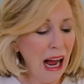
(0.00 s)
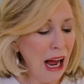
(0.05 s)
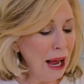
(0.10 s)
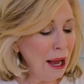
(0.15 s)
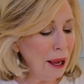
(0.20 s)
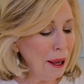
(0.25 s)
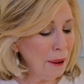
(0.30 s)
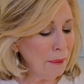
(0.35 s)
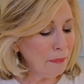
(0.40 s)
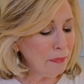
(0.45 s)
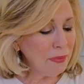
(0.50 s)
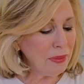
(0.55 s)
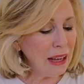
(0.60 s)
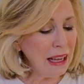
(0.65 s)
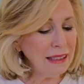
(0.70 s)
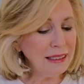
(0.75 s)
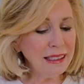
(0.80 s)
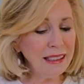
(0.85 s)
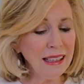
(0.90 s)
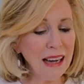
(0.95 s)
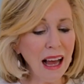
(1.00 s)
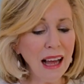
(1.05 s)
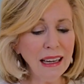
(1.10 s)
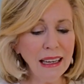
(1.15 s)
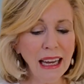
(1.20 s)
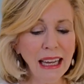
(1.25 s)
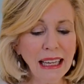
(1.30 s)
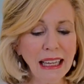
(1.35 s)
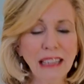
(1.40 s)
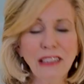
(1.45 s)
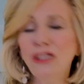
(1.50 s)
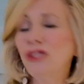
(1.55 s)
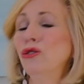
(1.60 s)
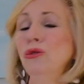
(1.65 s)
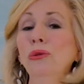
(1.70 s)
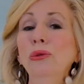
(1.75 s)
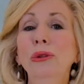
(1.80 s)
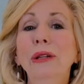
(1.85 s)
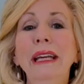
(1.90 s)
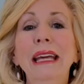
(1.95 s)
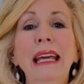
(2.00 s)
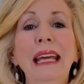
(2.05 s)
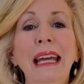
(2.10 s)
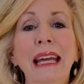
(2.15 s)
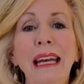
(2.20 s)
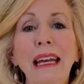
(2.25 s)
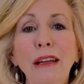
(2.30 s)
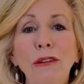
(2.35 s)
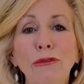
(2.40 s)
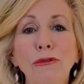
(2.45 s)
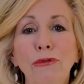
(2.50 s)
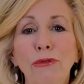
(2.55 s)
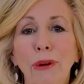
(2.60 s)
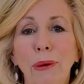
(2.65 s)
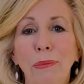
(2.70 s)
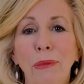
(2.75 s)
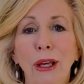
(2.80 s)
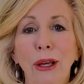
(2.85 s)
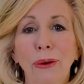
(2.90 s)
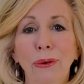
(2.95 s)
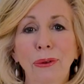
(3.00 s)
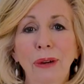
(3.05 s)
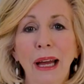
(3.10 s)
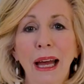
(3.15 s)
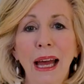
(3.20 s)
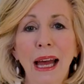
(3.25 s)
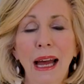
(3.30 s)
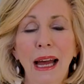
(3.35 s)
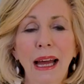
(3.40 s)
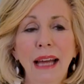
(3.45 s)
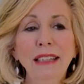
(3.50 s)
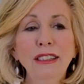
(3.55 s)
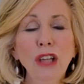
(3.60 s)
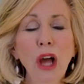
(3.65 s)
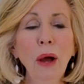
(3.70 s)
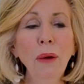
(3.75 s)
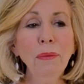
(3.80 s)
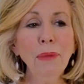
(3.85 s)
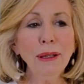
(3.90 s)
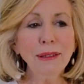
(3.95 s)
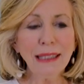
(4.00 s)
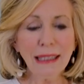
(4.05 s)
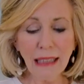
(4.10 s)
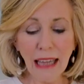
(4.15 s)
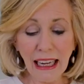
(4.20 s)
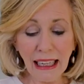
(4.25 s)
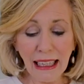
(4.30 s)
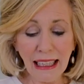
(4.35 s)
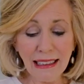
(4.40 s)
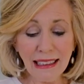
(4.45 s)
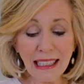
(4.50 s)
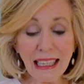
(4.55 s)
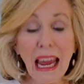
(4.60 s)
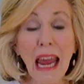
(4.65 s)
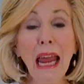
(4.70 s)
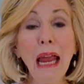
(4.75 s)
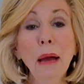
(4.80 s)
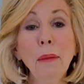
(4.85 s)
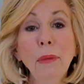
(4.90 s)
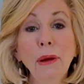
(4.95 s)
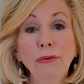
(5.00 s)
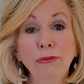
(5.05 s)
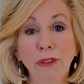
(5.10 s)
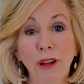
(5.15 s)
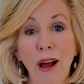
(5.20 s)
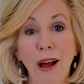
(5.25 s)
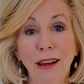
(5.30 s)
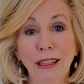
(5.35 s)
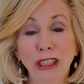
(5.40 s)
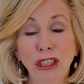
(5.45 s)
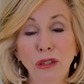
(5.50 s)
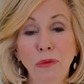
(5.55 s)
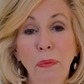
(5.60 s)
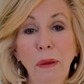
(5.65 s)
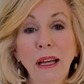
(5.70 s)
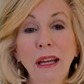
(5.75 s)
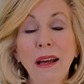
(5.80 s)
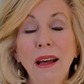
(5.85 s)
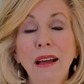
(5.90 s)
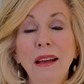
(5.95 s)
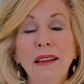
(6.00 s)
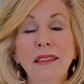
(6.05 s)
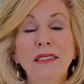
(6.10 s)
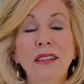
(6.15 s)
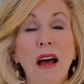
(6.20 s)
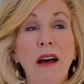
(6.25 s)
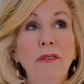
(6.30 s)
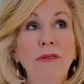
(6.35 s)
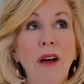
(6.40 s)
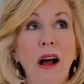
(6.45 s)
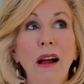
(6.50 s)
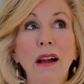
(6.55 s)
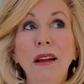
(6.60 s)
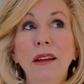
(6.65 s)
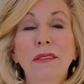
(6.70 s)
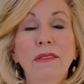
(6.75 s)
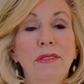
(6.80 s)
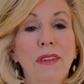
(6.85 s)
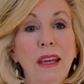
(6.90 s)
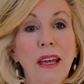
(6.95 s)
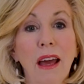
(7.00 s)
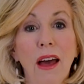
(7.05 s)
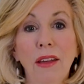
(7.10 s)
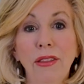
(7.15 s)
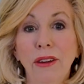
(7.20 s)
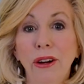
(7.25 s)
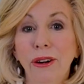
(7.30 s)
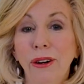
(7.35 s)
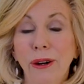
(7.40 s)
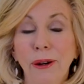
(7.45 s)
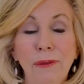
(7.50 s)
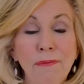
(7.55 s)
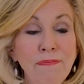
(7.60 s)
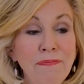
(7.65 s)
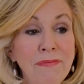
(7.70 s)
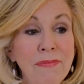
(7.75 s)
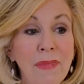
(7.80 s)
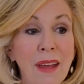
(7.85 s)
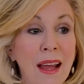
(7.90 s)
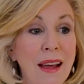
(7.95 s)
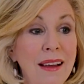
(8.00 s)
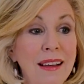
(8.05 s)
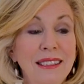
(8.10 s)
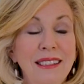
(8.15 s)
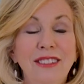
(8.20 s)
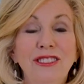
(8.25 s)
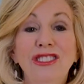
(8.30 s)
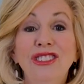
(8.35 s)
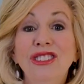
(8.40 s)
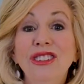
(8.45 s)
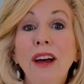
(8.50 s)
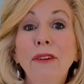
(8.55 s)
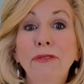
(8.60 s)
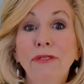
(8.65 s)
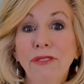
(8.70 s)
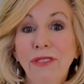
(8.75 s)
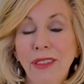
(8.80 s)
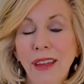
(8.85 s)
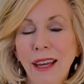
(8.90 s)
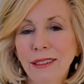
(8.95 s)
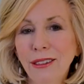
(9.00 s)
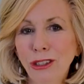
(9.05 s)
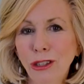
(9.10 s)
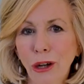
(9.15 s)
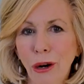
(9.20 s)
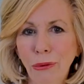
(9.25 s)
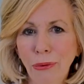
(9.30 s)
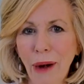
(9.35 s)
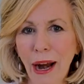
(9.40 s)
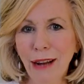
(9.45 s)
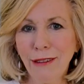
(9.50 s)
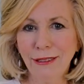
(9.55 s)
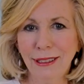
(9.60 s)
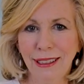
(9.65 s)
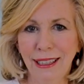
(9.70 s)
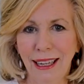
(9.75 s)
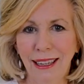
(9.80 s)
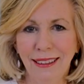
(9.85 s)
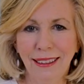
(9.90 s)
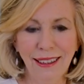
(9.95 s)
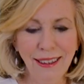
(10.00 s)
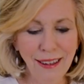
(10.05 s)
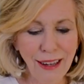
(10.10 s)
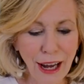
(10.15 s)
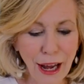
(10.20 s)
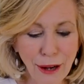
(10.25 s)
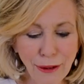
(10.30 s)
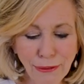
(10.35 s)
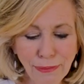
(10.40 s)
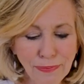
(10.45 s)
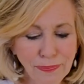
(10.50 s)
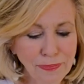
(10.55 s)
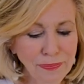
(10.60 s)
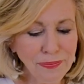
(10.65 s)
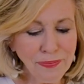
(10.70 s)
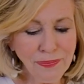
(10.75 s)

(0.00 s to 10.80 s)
It's not like it's truly hidden from you. It's almost like it's camouflaged because of all of the other stuff that's around it, you know?